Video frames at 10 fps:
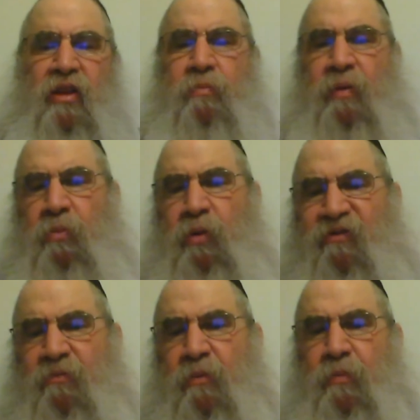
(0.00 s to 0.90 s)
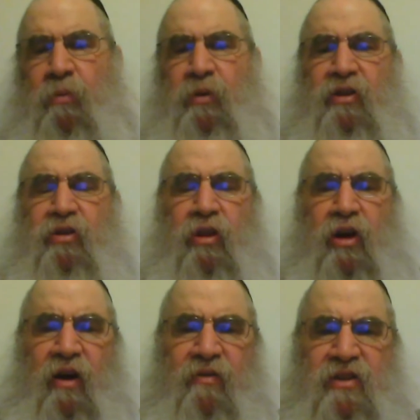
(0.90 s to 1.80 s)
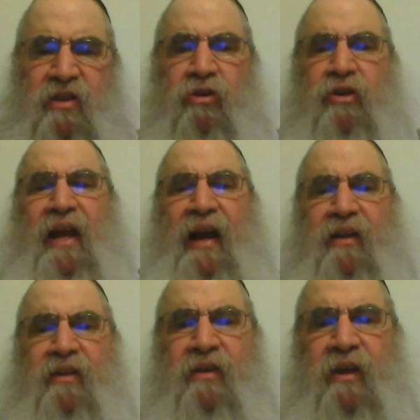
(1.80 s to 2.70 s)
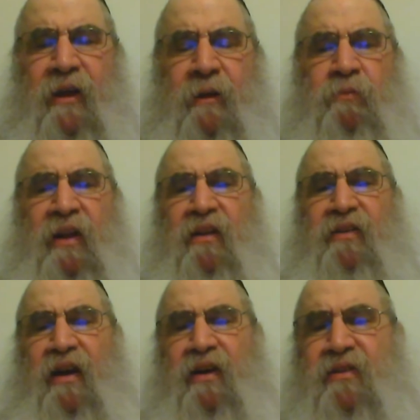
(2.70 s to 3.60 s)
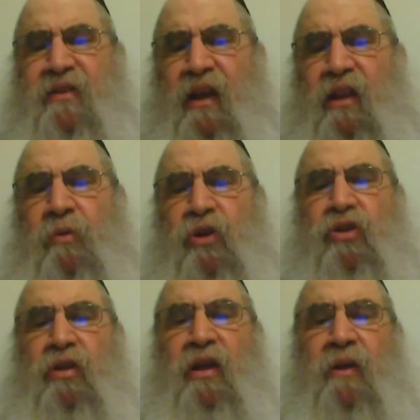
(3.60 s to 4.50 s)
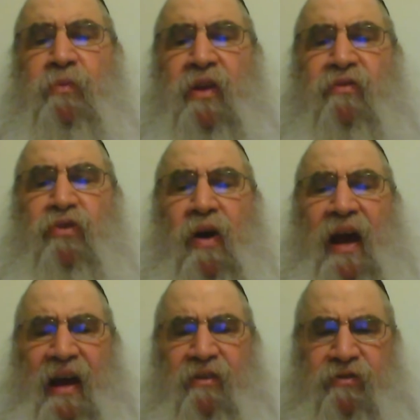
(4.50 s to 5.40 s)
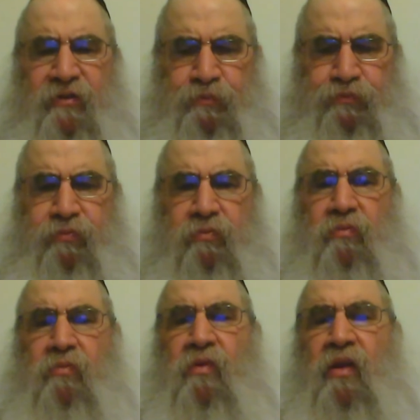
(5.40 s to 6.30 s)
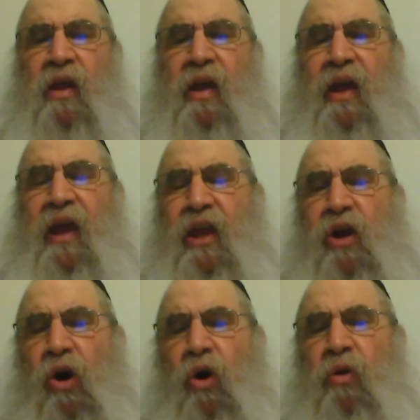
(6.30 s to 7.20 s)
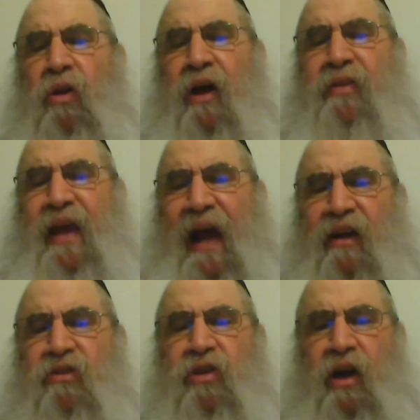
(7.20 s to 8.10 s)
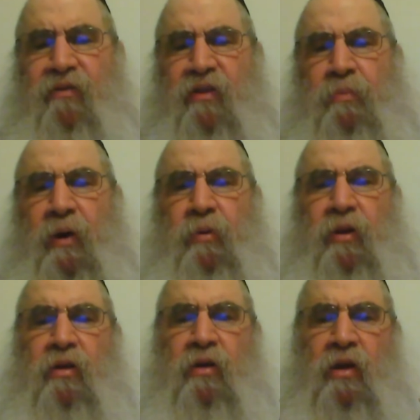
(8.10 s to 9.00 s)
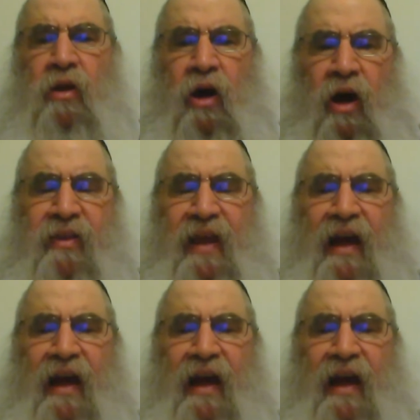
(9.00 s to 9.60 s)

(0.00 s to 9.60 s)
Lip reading: bubble, from the bubble into the chavis. They're united. And al derech zeh lemoshul, if you have a hole on the outside of the bubble, a